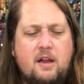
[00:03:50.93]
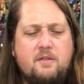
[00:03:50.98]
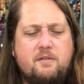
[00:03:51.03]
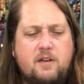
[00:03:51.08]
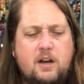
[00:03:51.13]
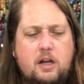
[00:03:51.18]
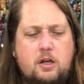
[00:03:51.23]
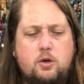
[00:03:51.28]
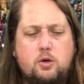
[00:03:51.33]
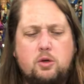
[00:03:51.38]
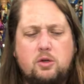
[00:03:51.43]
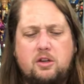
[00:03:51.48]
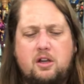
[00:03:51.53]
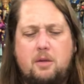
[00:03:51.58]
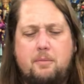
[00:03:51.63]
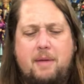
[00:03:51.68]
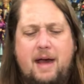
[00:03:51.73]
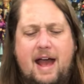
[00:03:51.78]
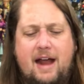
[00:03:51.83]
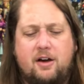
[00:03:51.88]
very cool
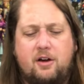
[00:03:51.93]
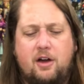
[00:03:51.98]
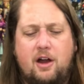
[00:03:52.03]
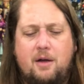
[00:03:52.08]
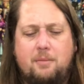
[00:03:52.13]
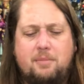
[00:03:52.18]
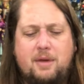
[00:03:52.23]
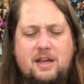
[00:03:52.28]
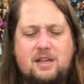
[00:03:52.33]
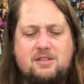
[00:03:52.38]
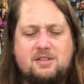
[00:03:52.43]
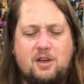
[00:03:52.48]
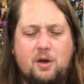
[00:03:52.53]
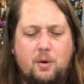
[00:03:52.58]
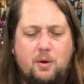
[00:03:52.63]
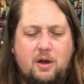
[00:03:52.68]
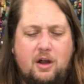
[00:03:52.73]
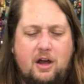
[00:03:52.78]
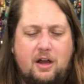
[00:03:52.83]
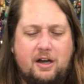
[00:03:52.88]
little background piece
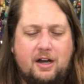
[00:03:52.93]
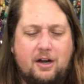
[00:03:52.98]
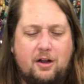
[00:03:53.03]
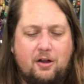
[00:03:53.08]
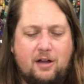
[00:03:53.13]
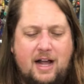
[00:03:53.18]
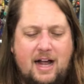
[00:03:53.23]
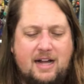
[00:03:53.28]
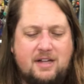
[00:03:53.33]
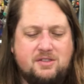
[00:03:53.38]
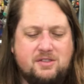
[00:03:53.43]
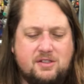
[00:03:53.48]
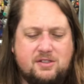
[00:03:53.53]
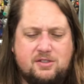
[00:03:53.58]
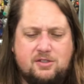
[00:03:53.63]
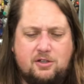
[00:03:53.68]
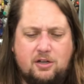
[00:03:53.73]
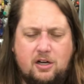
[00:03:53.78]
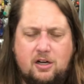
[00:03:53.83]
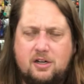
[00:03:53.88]
going on. Got all kinds of
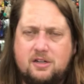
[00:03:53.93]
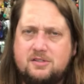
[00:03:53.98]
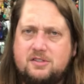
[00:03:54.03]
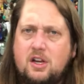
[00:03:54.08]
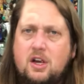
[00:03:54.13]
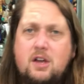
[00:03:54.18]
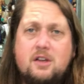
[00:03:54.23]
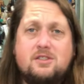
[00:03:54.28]
skulls.